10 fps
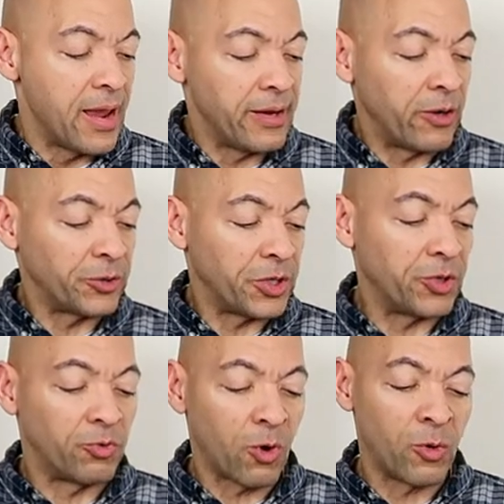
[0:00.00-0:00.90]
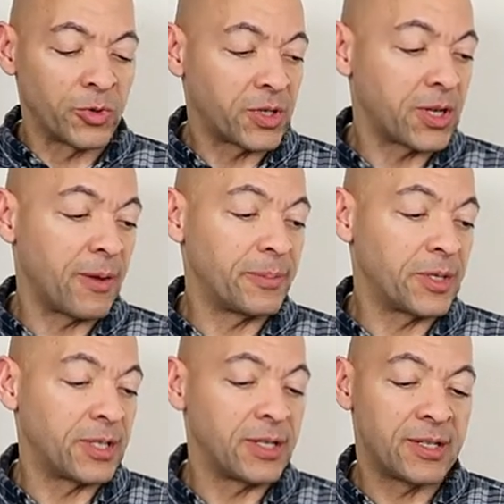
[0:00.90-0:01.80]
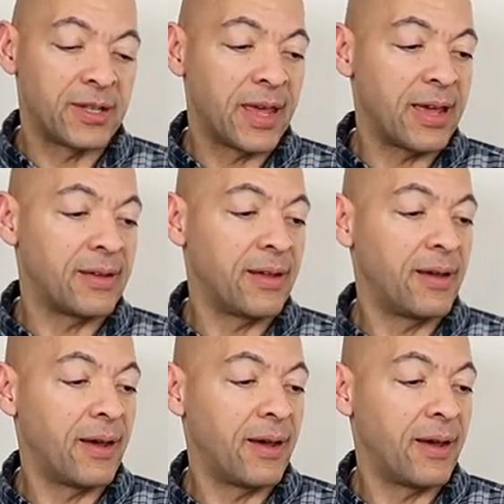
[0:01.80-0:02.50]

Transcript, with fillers: You know, she's grown some since then.